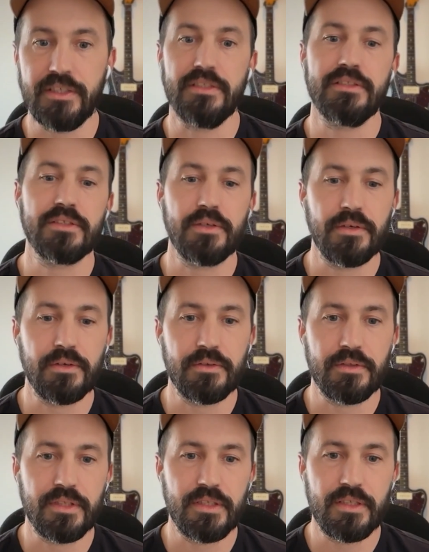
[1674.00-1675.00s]
So
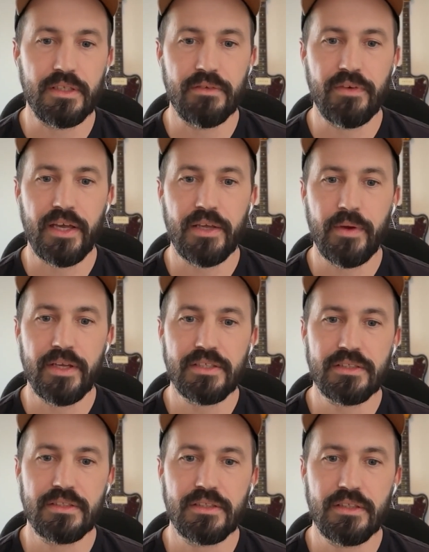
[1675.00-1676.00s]
the
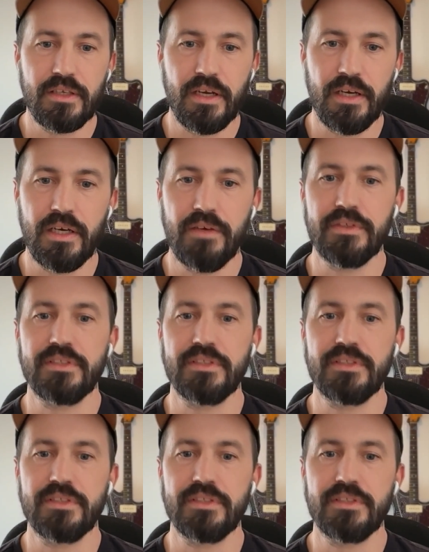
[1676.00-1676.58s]
evaluation of